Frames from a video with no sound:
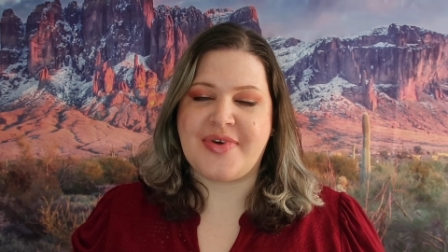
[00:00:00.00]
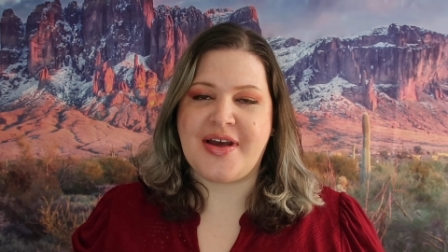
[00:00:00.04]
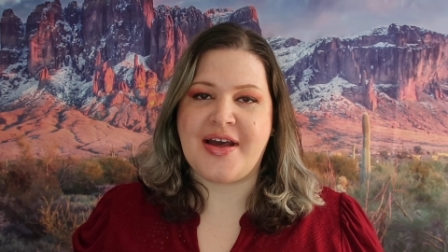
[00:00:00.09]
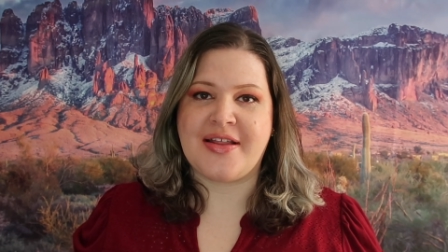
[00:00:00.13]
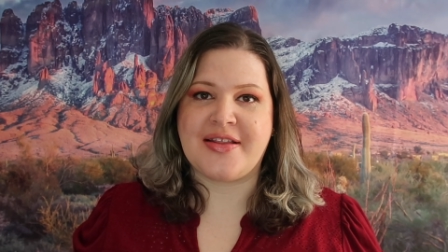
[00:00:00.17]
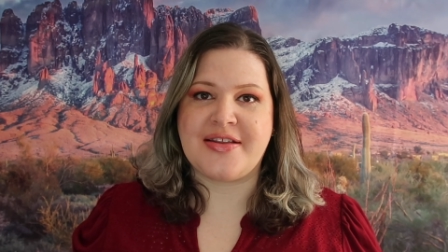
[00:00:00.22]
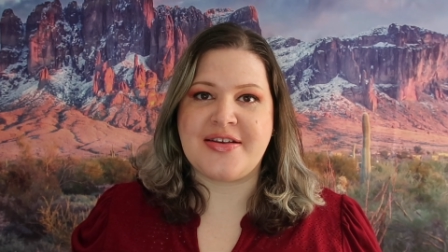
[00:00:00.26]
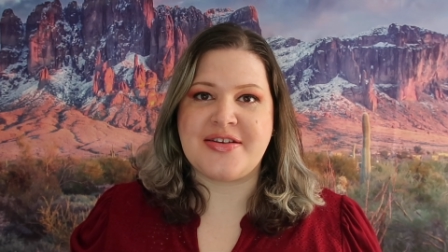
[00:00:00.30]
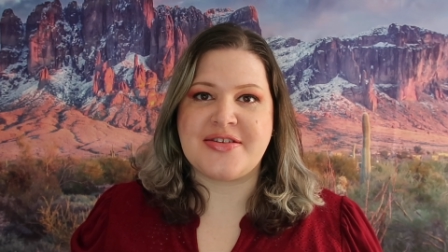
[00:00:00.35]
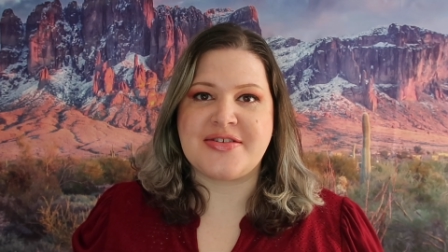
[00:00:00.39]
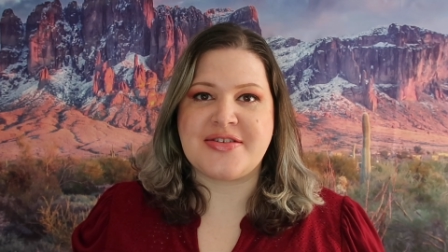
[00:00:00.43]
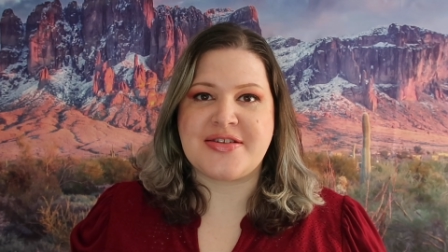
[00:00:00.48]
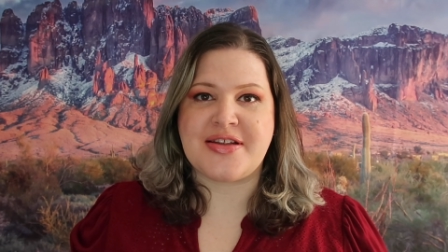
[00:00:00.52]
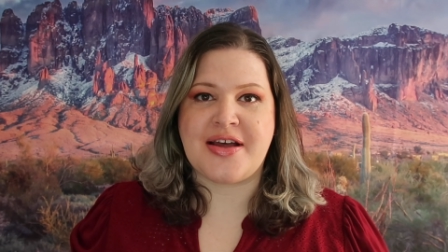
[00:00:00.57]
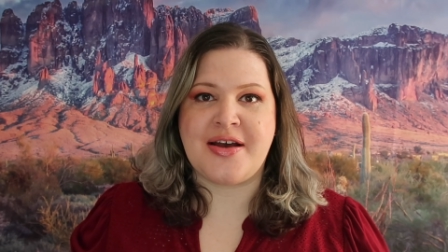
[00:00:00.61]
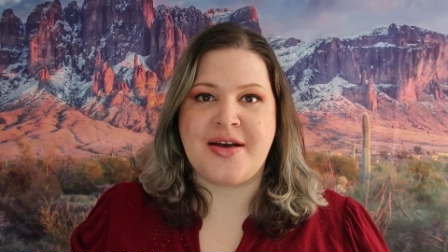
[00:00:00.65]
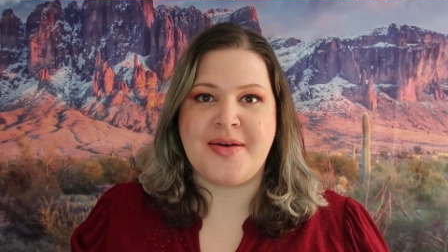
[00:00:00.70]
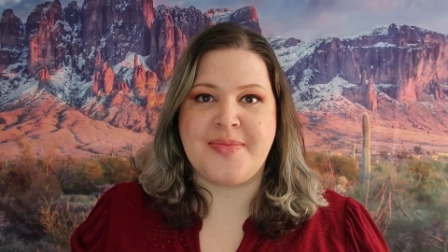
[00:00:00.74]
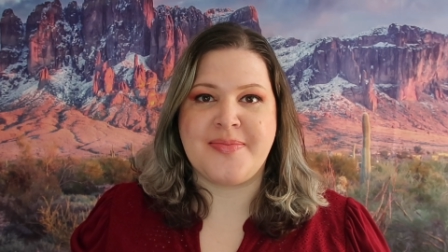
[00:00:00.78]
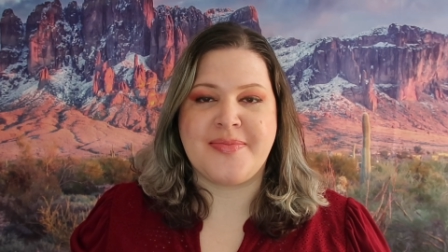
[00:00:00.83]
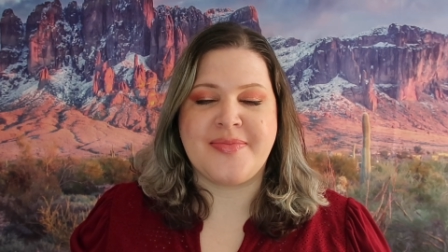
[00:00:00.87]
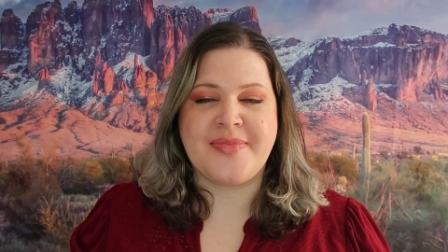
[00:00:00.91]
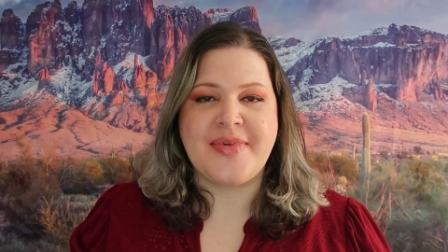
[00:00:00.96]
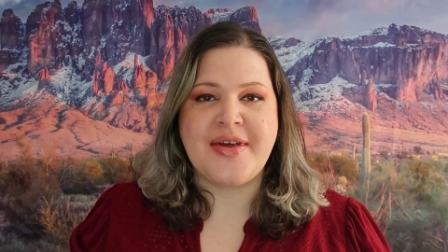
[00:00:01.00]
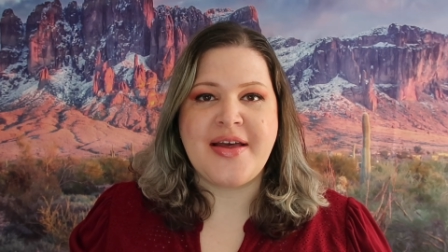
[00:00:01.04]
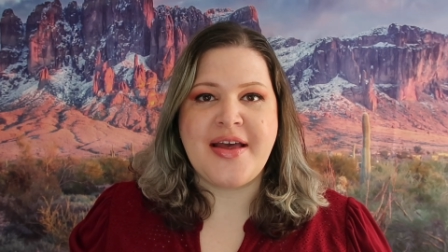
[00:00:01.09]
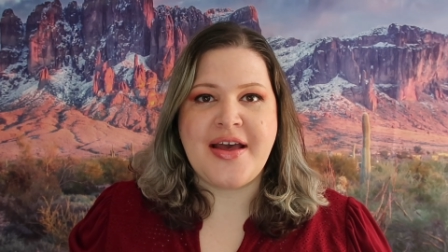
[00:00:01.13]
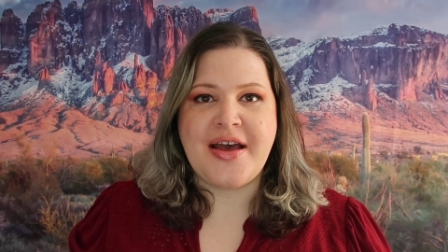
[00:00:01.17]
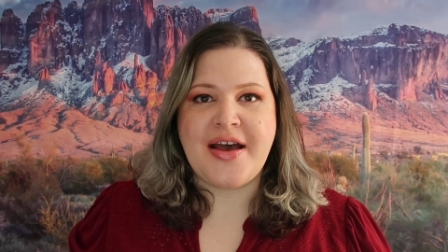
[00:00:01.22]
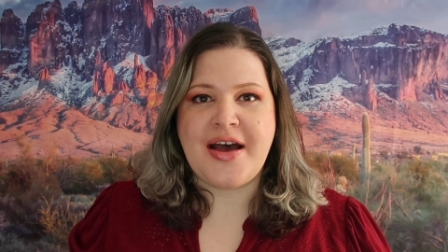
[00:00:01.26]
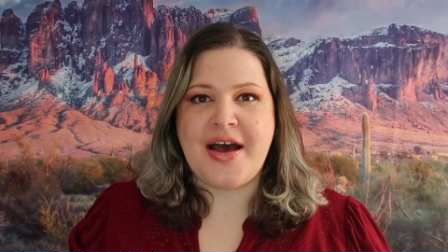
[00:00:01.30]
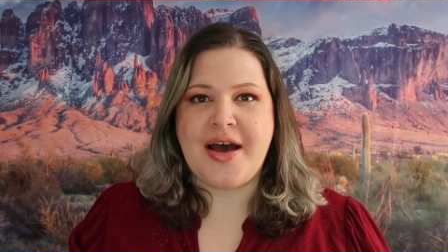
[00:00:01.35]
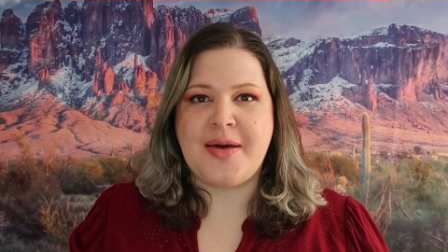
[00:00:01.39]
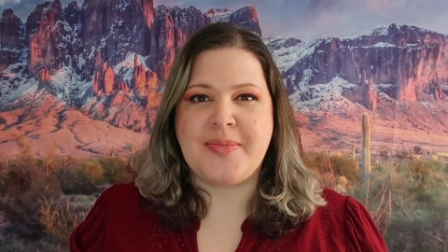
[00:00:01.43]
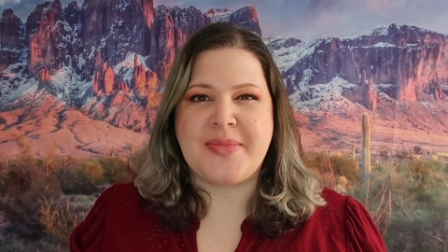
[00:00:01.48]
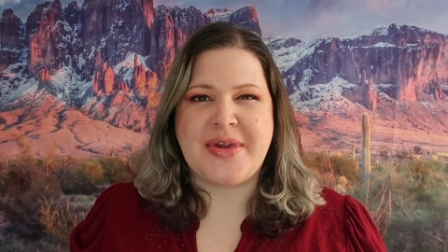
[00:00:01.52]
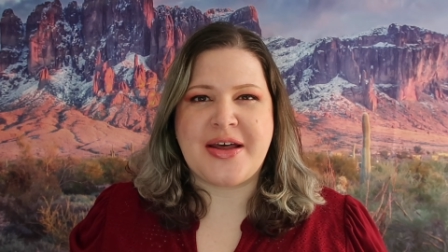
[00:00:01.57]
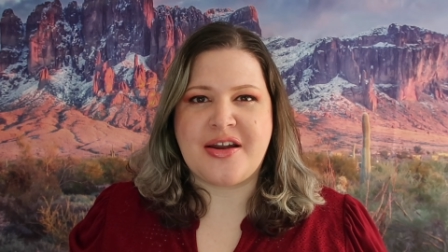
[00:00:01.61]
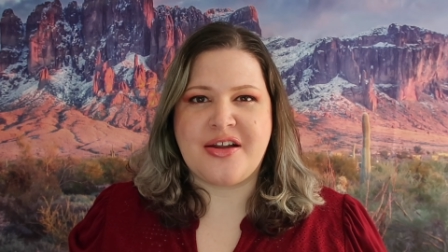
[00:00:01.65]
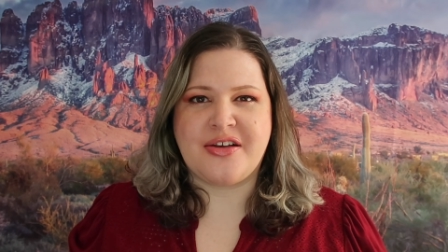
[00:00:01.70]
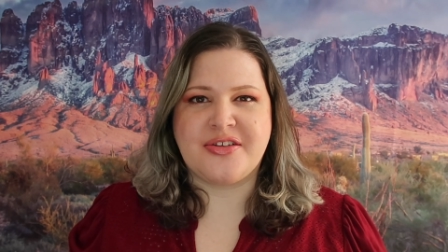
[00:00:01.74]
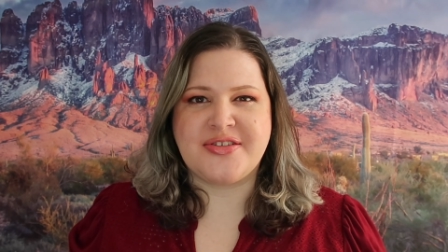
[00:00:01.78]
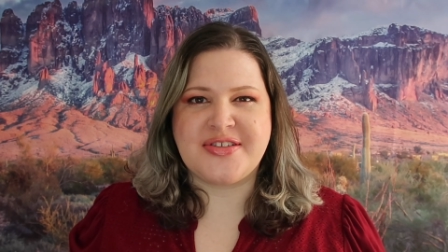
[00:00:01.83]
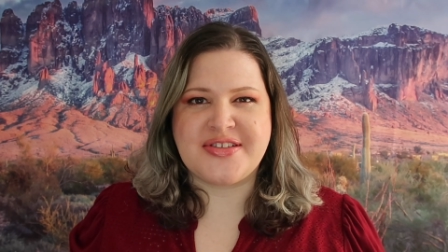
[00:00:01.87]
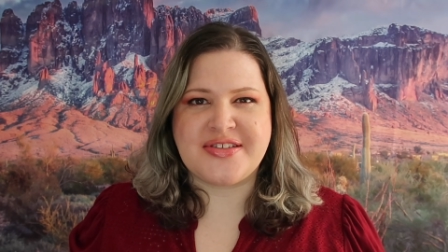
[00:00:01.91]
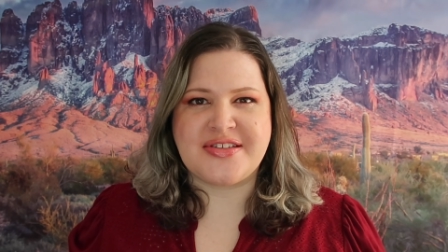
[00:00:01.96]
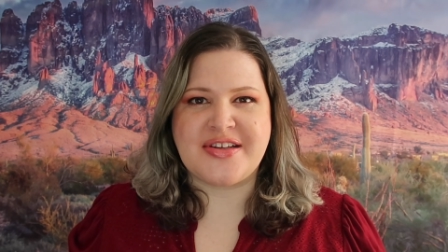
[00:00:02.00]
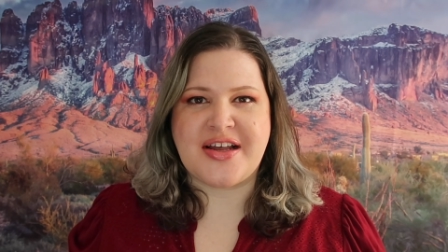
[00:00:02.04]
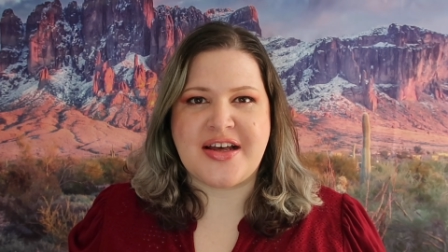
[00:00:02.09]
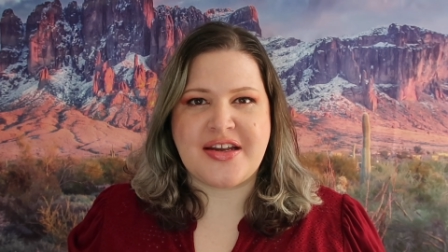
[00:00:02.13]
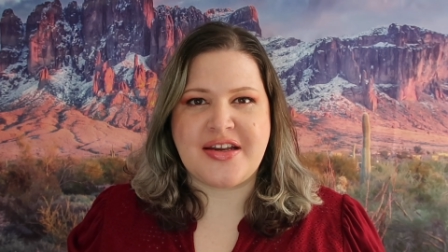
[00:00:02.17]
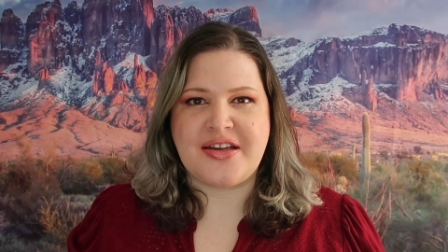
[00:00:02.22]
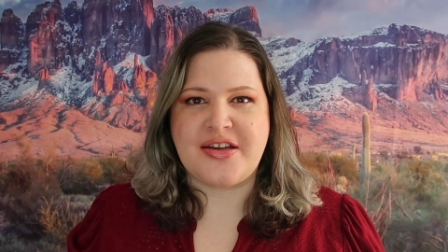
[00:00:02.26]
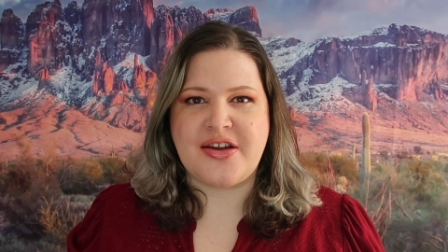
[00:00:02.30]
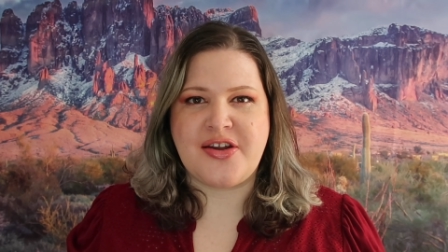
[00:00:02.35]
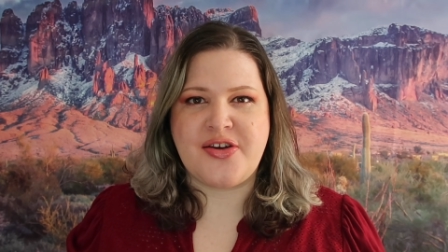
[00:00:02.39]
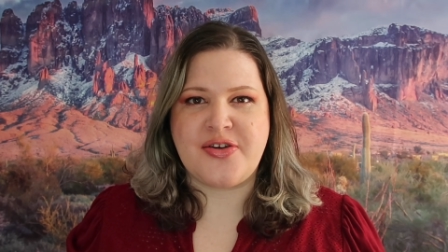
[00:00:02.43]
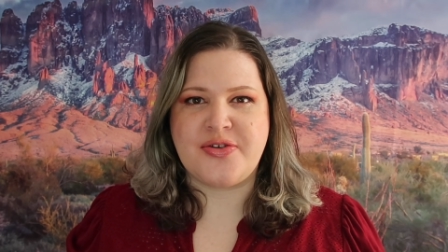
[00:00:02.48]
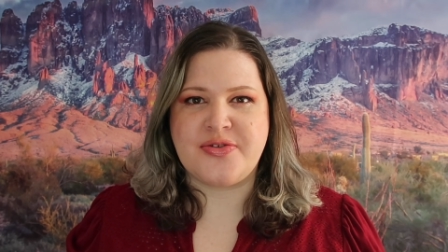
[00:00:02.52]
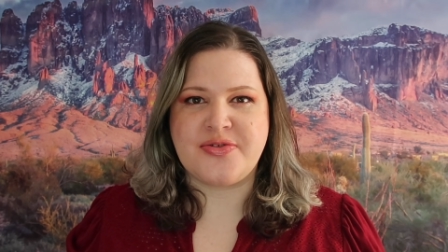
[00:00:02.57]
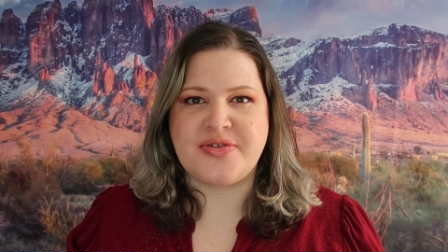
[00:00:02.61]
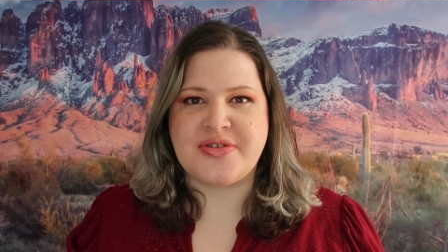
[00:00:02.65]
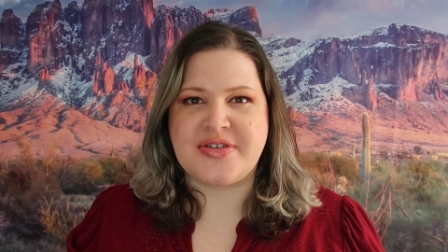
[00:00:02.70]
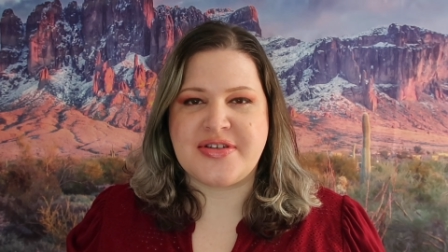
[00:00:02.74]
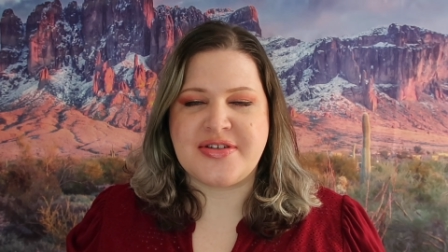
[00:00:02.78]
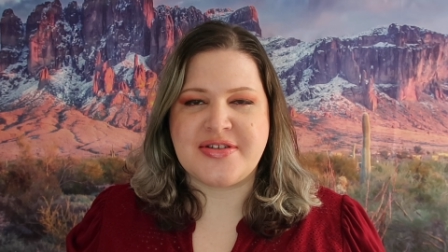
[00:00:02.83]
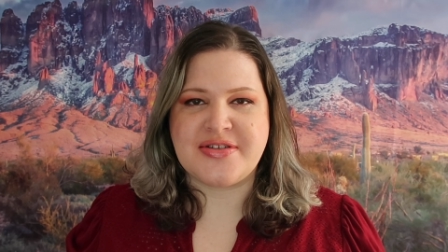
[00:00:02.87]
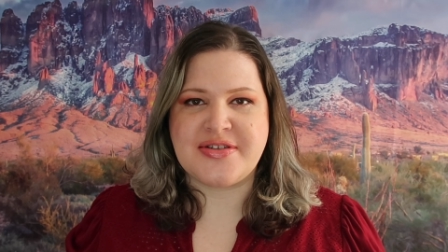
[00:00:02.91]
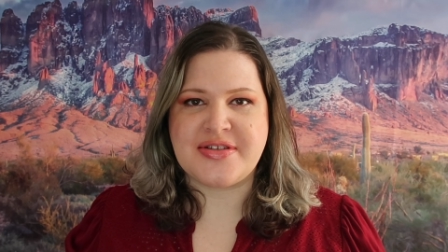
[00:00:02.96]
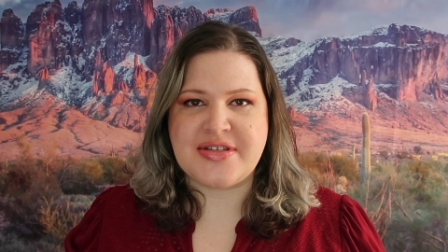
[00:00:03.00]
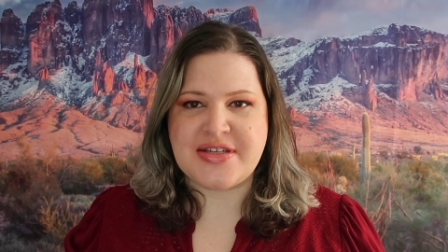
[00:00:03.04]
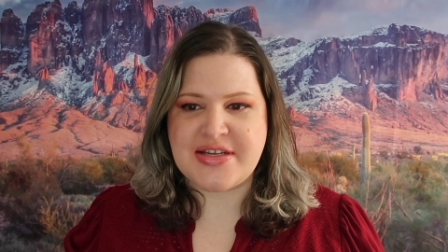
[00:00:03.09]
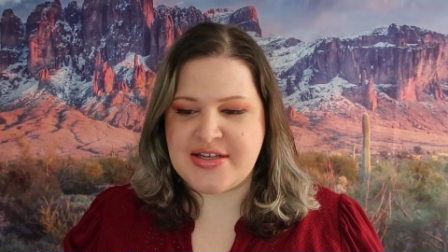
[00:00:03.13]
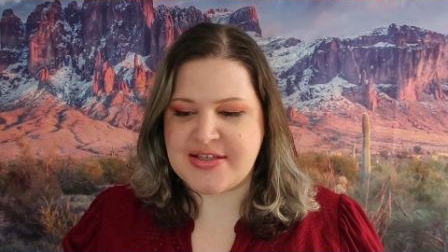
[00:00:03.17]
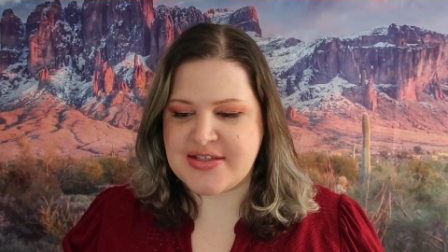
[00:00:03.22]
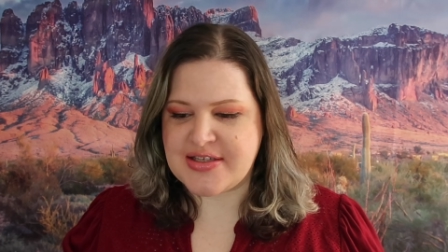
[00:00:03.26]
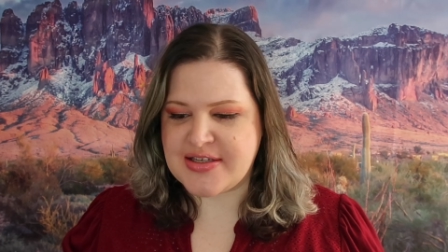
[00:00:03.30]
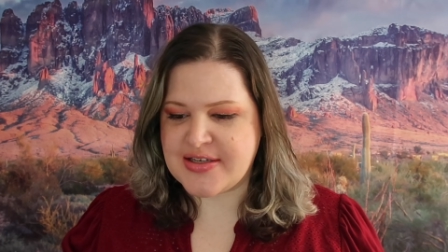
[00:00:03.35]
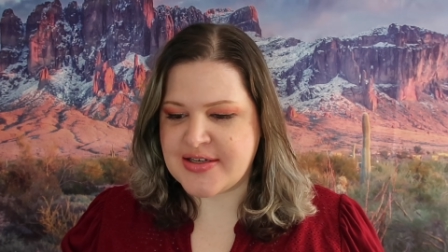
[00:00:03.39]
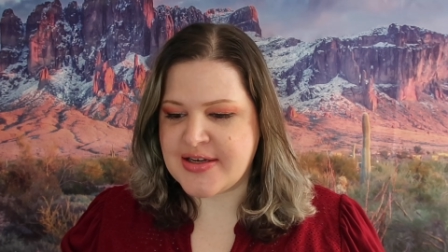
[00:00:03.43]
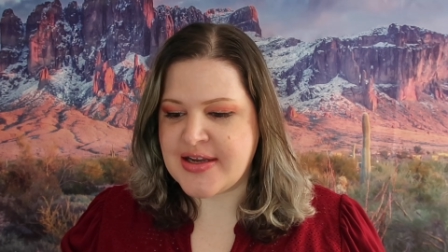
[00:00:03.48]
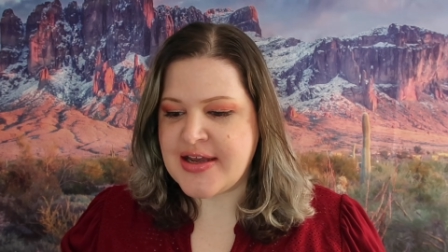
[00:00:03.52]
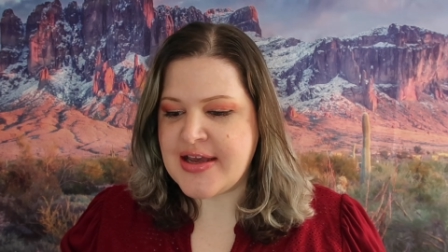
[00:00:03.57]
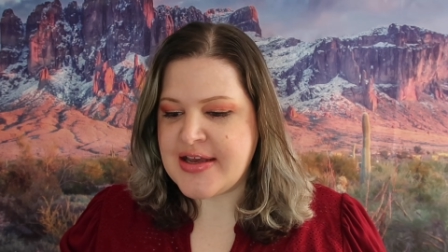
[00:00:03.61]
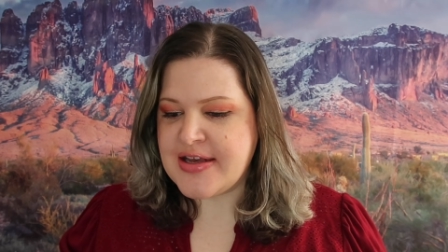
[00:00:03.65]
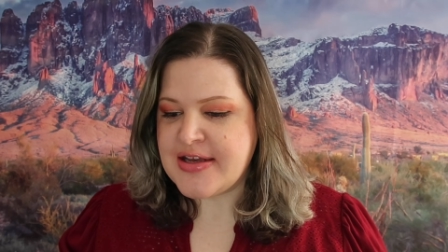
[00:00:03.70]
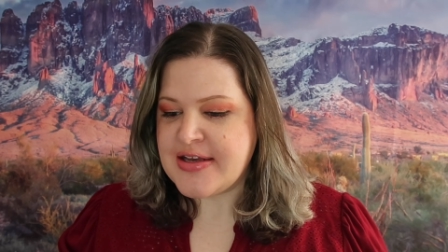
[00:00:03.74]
at least I'm not all snotty-nosed and sneezing.